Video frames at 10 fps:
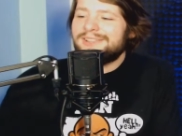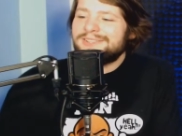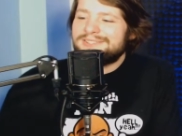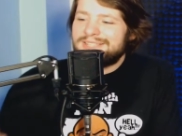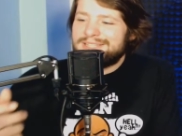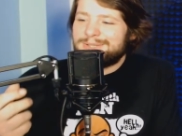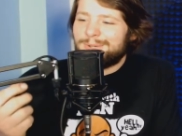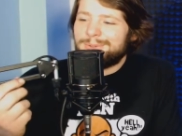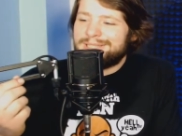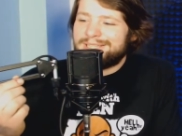looks like he's
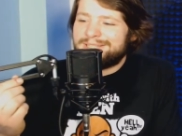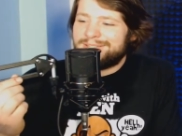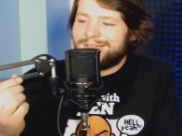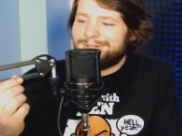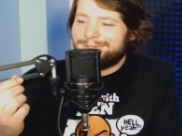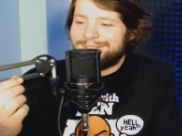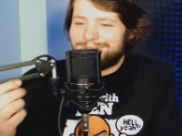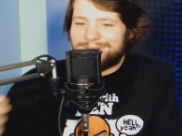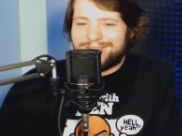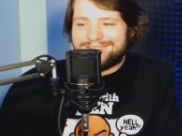holding in diarrhea
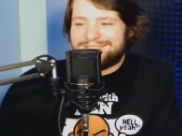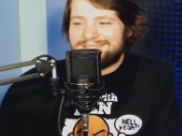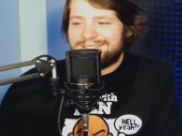shits.